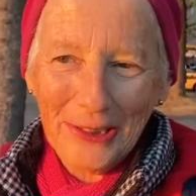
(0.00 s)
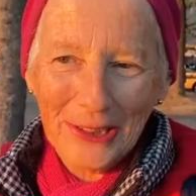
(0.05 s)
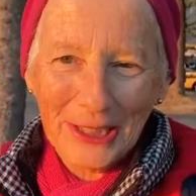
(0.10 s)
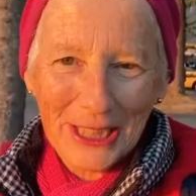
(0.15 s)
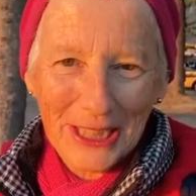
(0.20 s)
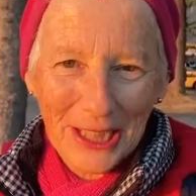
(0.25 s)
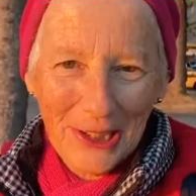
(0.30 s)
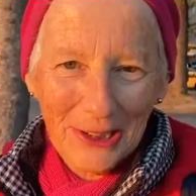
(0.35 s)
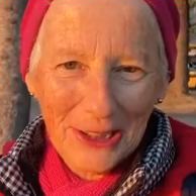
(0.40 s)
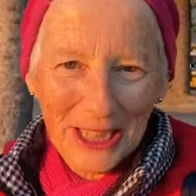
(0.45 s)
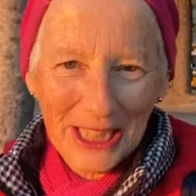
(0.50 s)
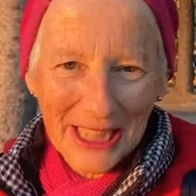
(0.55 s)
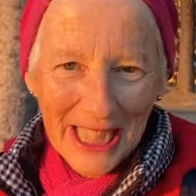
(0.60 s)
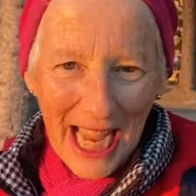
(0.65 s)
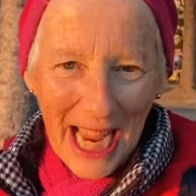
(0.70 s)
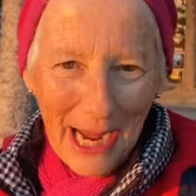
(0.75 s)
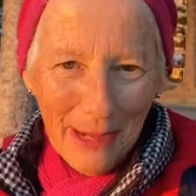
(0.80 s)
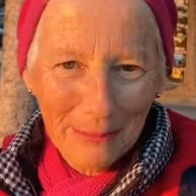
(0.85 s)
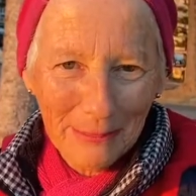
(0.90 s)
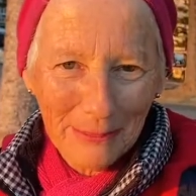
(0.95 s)
So
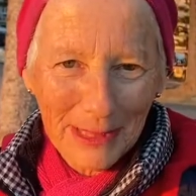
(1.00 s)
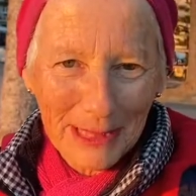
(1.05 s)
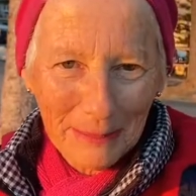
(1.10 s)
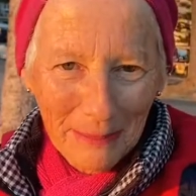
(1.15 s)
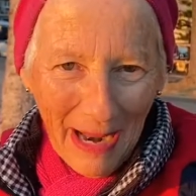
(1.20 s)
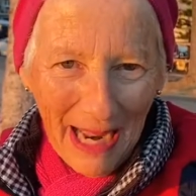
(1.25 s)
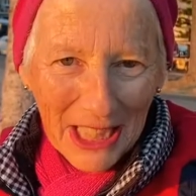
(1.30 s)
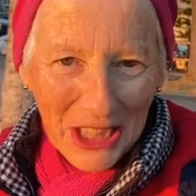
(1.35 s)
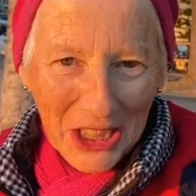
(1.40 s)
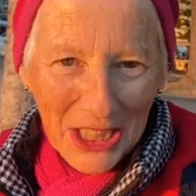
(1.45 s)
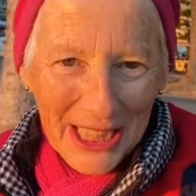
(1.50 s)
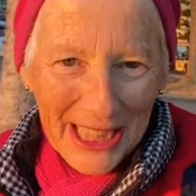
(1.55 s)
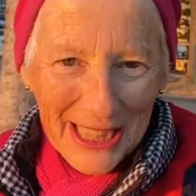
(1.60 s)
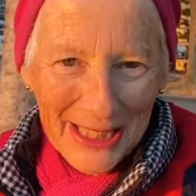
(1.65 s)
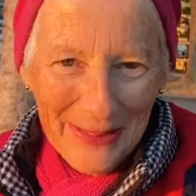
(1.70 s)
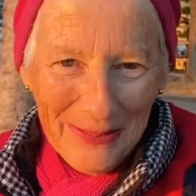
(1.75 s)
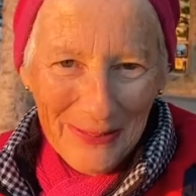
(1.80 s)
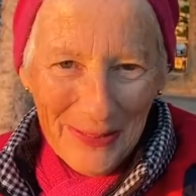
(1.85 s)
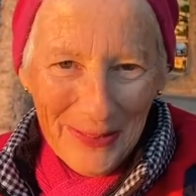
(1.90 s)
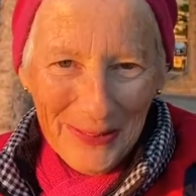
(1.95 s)
today I'm splashing in
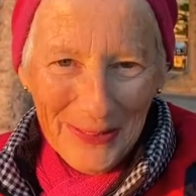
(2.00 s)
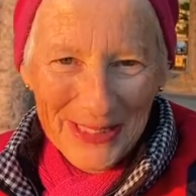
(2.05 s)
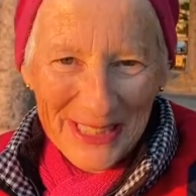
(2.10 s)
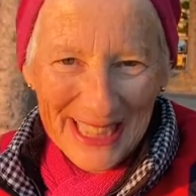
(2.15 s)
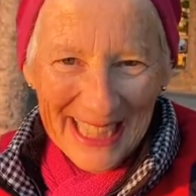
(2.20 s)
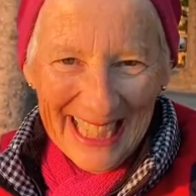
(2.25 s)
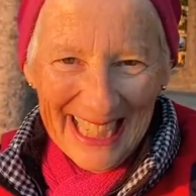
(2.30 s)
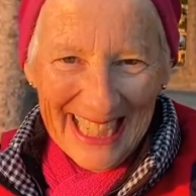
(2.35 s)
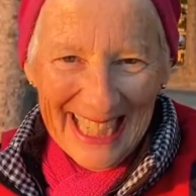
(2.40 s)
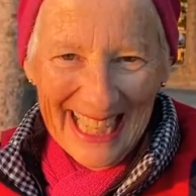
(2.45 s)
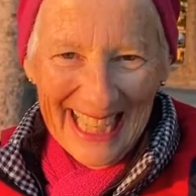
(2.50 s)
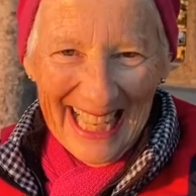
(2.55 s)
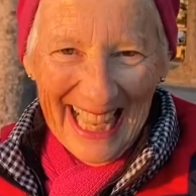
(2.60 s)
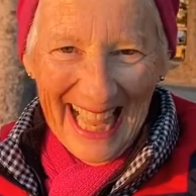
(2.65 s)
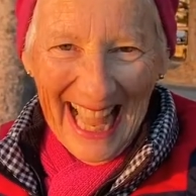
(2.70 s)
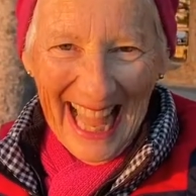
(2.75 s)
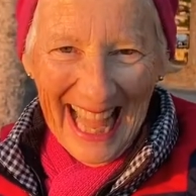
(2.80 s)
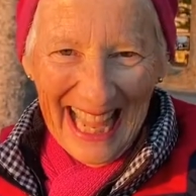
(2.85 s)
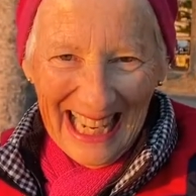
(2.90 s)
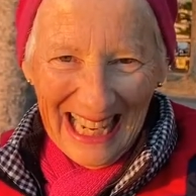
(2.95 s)
the water
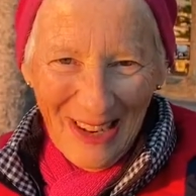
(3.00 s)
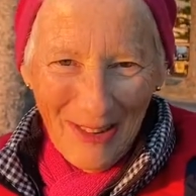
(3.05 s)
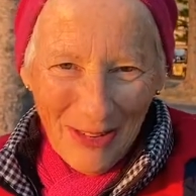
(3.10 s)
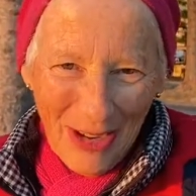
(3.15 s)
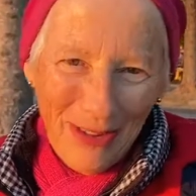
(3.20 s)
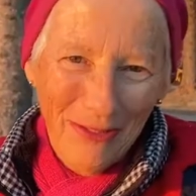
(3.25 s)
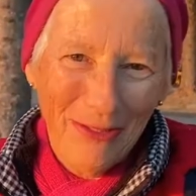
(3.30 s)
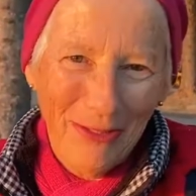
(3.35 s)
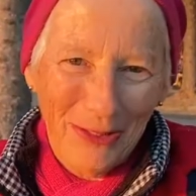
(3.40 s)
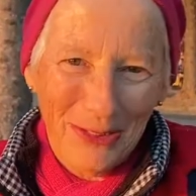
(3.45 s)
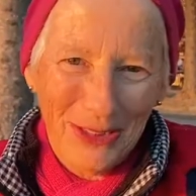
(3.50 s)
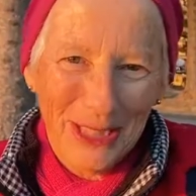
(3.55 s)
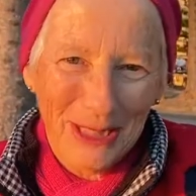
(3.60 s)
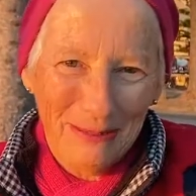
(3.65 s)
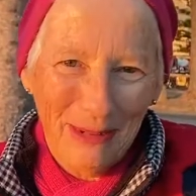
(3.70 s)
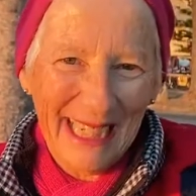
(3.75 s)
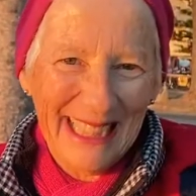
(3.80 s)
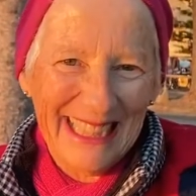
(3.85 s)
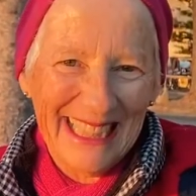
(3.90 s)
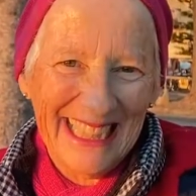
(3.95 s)
and looking forward to
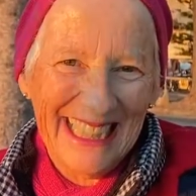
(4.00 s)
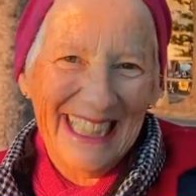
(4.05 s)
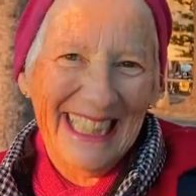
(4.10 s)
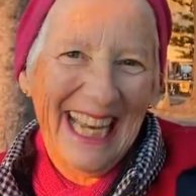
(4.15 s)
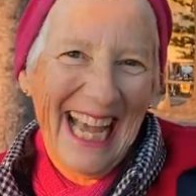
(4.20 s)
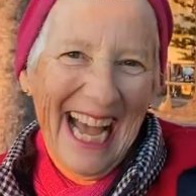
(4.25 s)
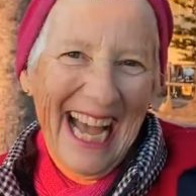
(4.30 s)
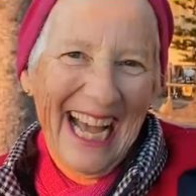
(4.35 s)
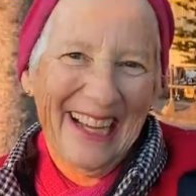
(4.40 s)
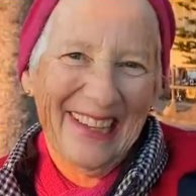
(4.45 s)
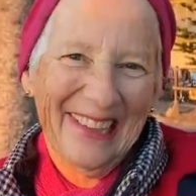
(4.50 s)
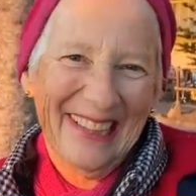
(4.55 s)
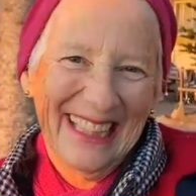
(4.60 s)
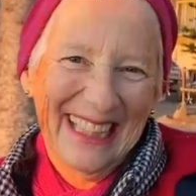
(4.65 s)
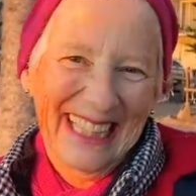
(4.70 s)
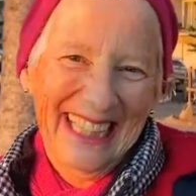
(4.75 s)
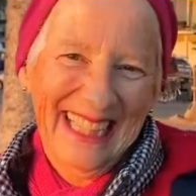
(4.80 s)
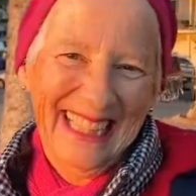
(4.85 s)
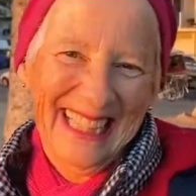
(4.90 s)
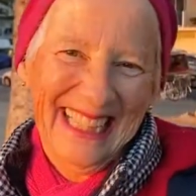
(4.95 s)
my tea now.
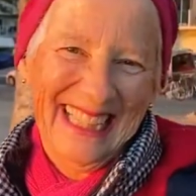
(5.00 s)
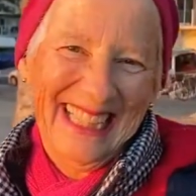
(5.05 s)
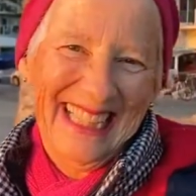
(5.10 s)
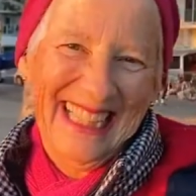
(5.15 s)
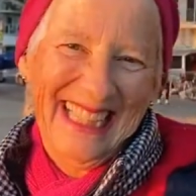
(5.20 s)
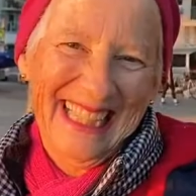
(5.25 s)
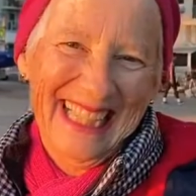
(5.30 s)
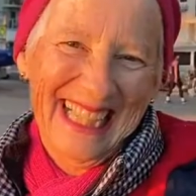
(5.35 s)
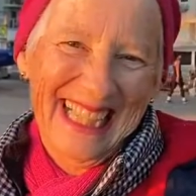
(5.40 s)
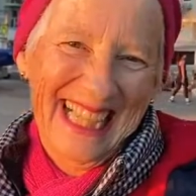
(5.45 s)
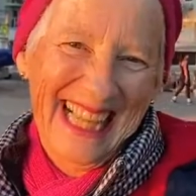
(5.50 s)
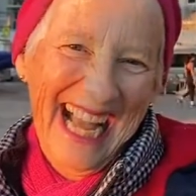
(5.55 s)
Thanks, Sarah.